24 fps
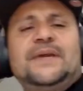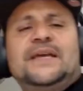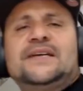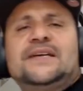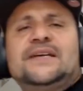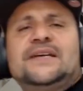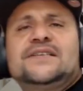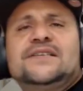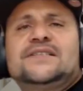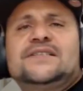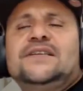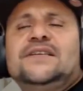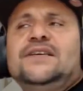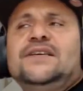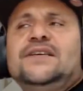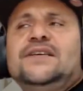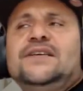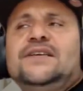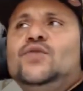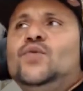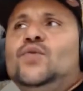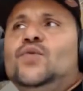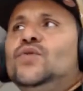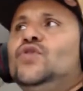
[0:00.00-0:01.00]
because
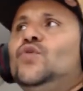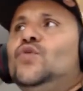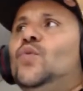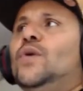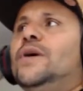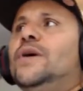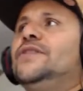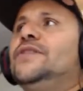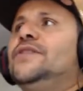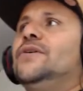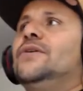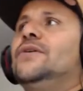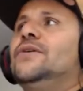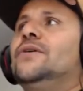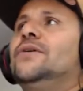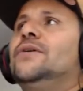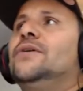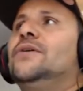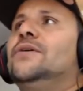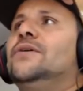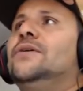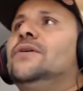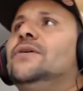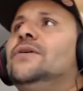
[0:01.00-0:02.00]
you
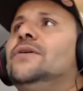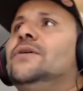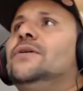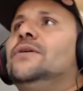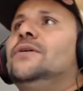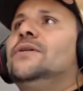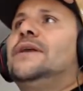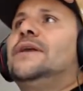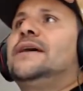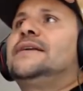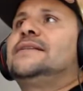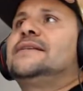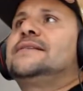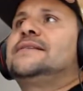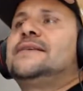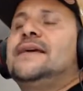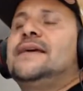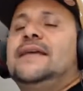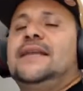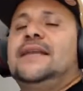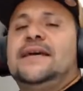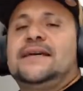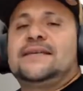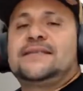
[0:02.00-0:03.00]
wonder, like the
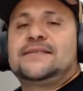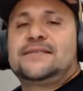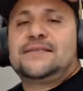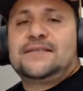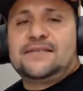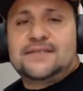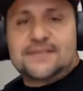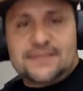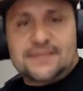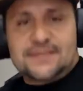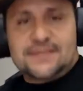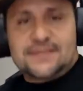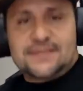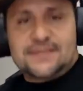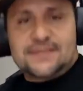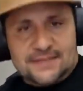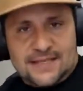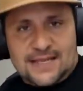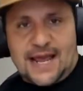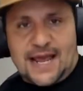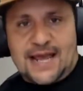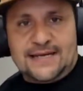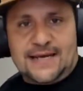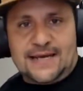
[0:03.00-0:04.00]
10s is
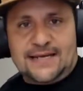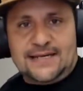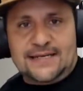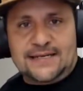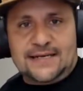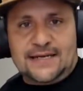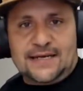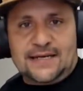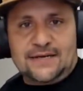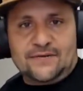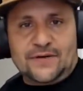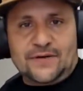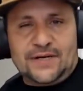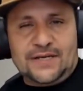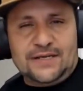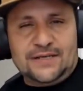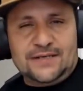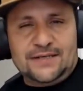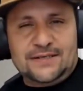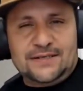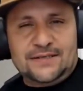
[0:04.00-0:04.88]
$999, right?